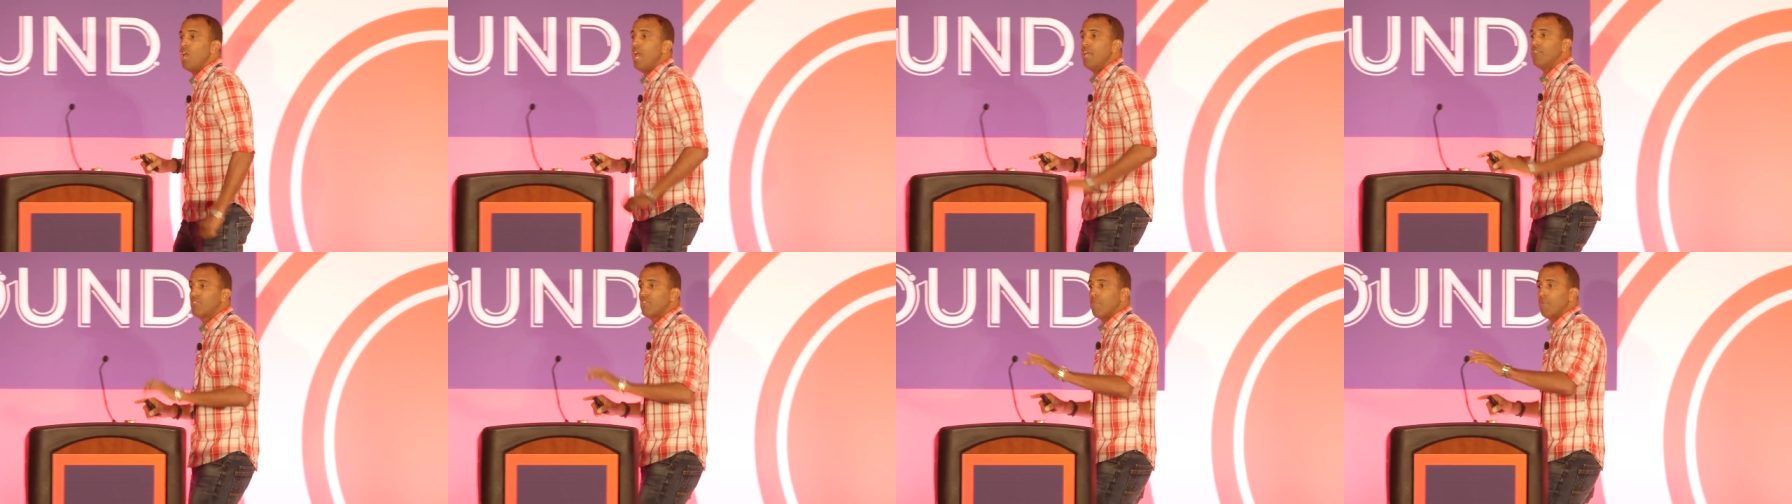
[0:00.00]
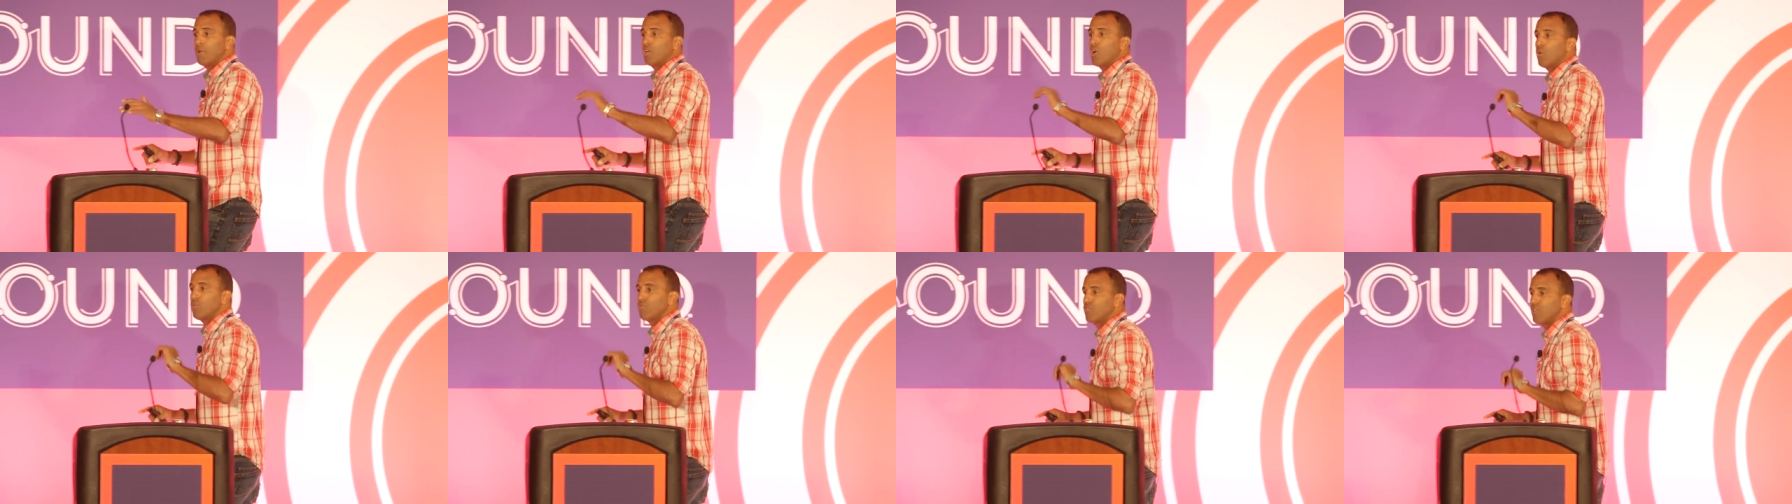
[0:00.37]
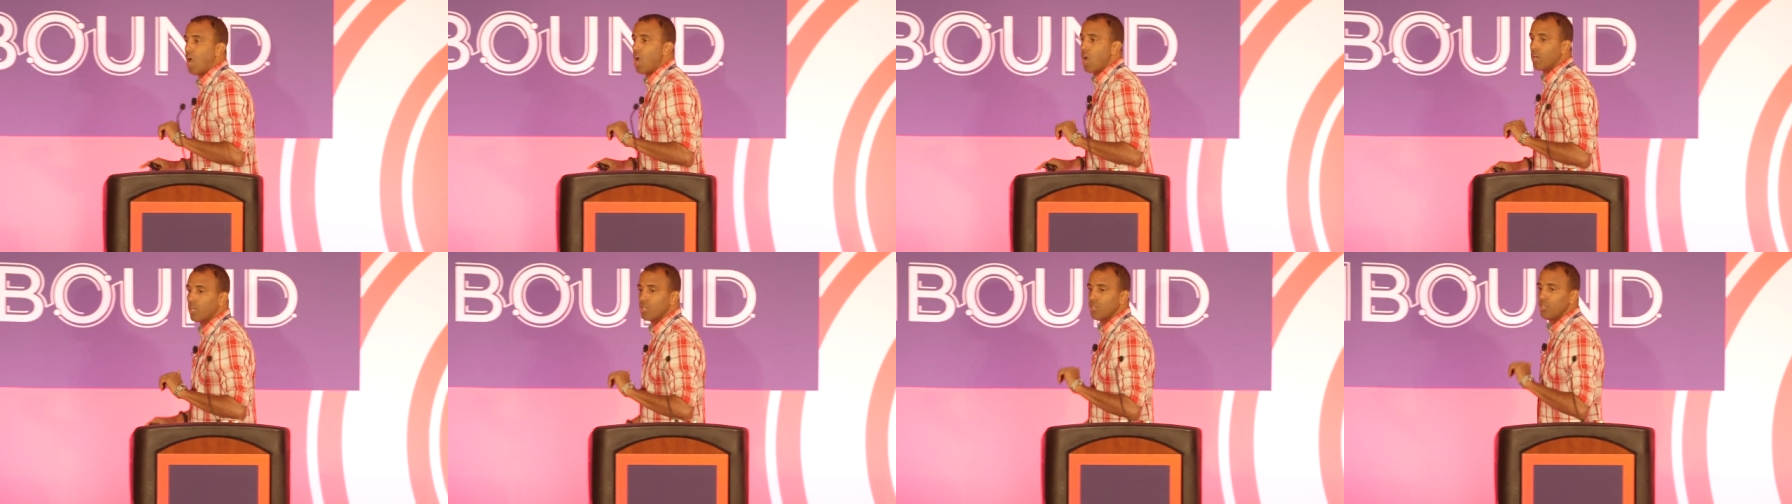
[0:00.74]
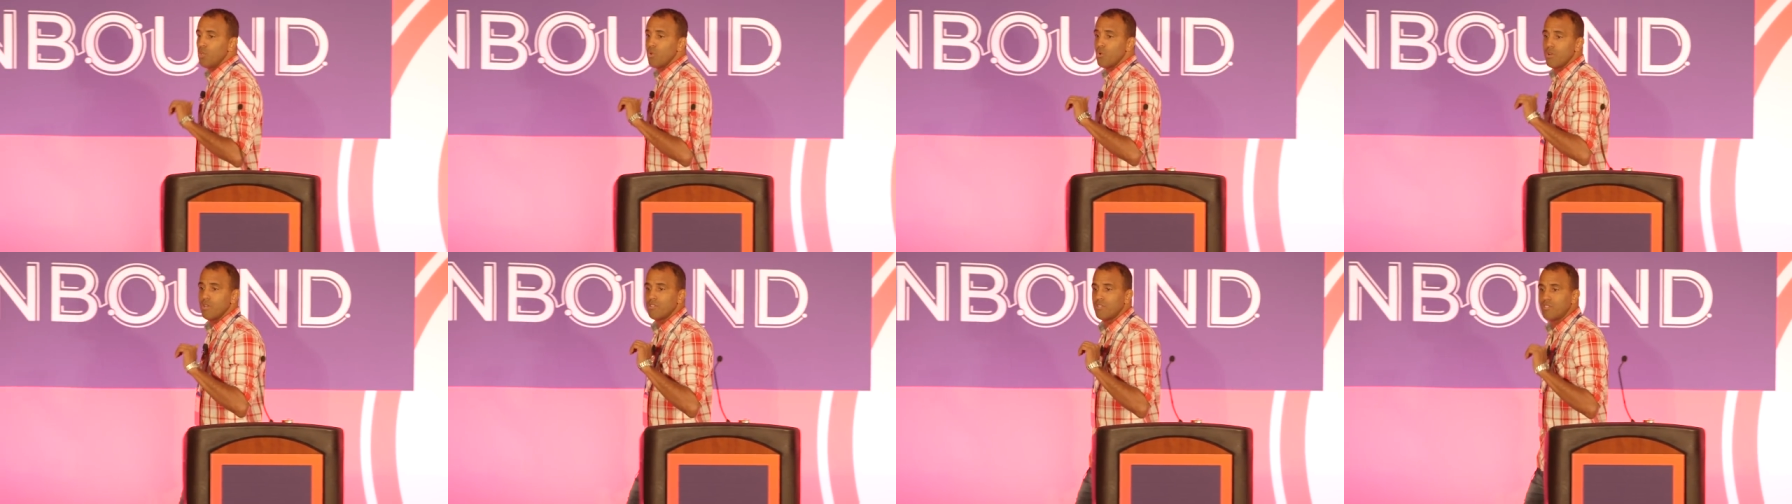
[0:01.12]
and someone goes dark,
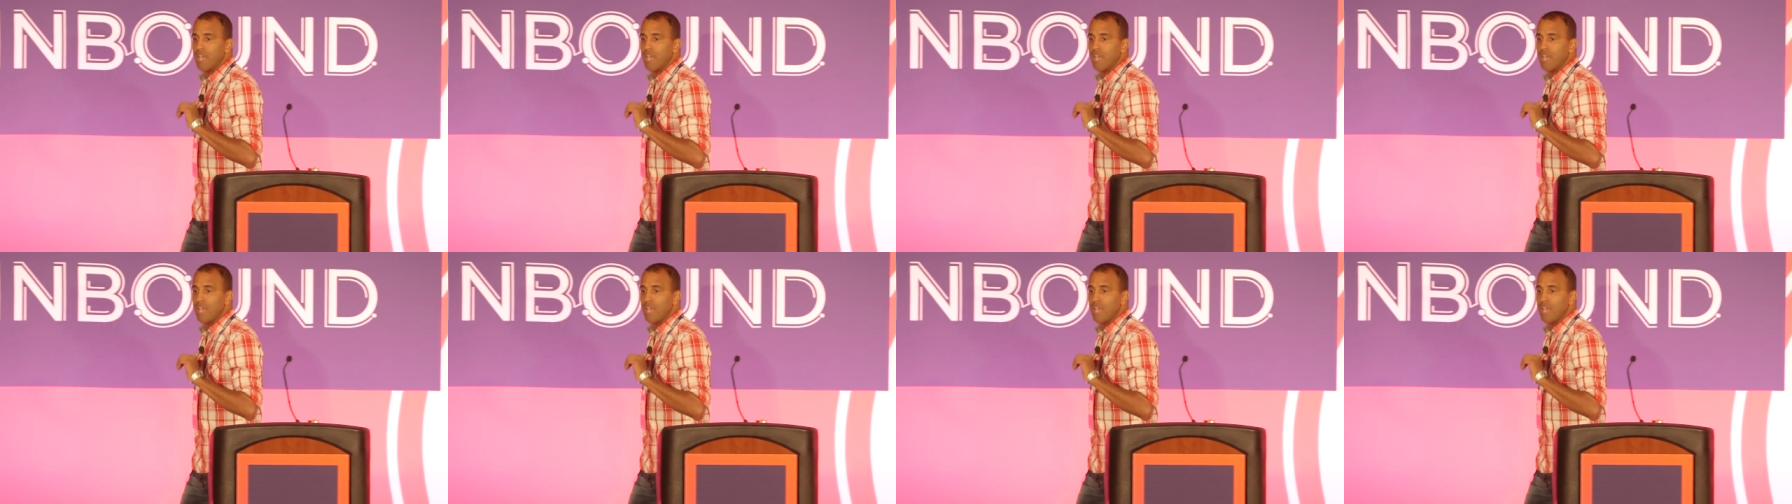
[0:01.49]
you can